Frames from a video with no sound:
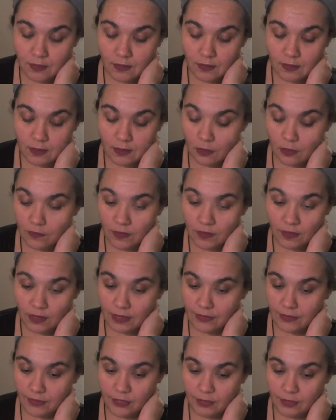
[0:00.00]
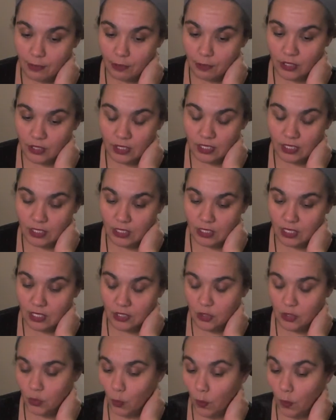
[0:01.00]
You feel like this person
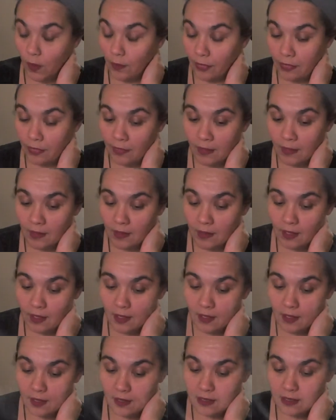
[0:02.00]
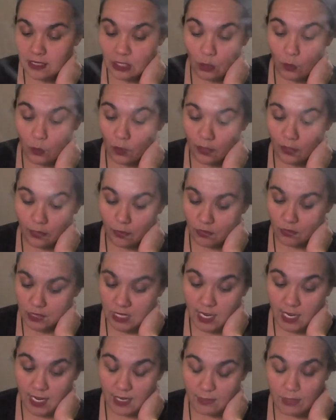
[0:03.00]
is still worth your
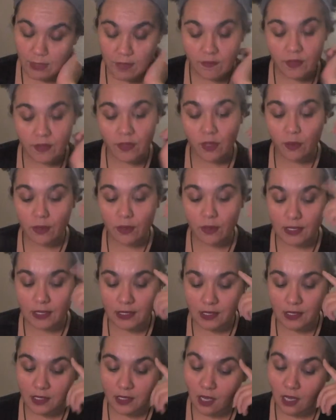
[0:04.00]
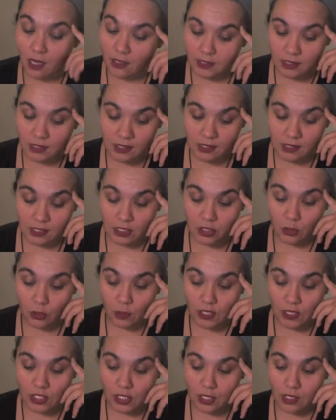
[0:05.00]
time. Even though it is a toxic
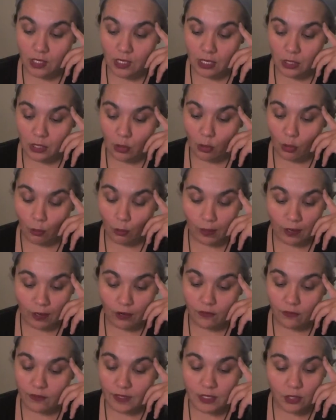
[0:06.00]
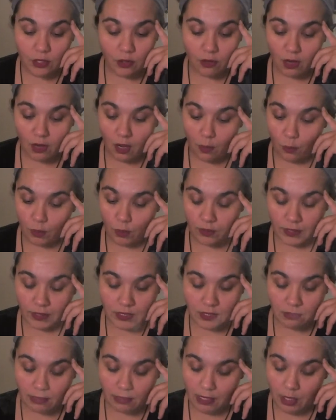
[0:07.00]
situation and you're aware of it, you're not willing
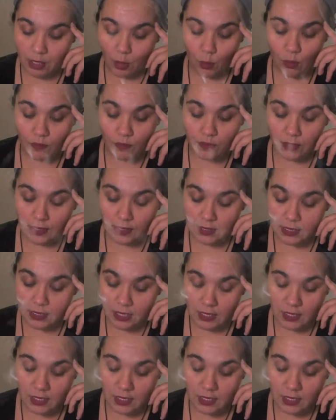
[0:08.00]
to let go of it.